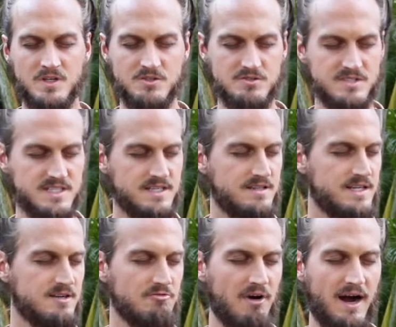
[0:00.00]
You see the
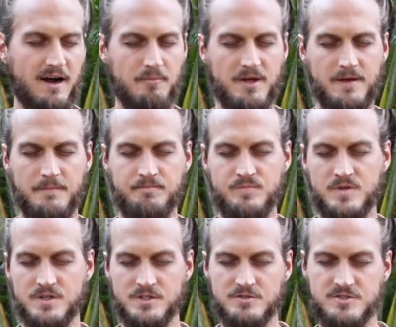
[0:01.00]
environment,
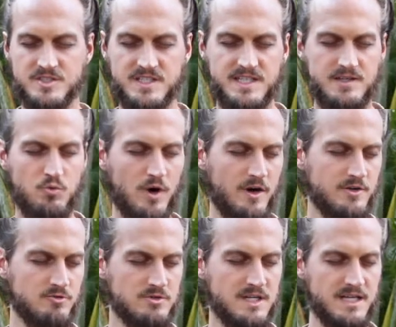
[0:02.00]
you see where
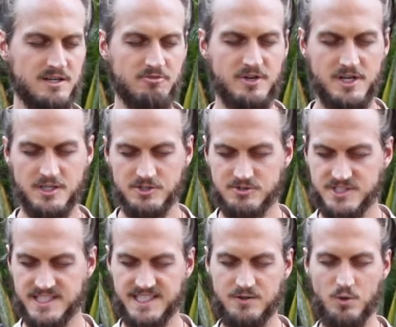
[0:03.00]
you live, you
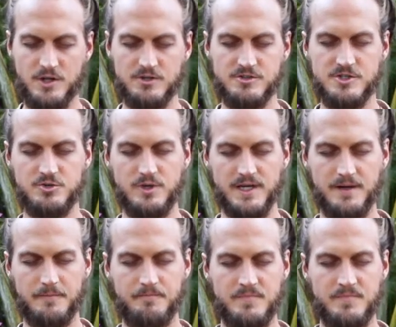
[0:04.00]
see what you're doing.